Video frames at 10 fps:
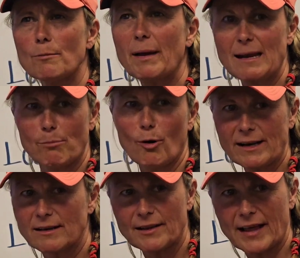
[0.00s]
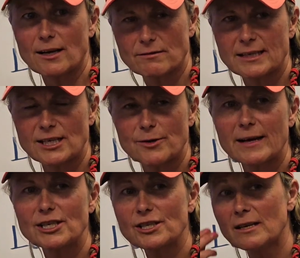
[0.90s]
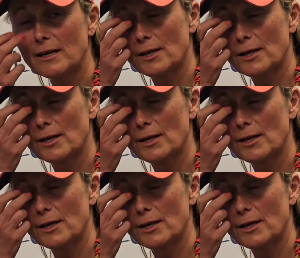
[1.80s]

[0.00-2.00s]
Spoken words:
pain point, in that situation.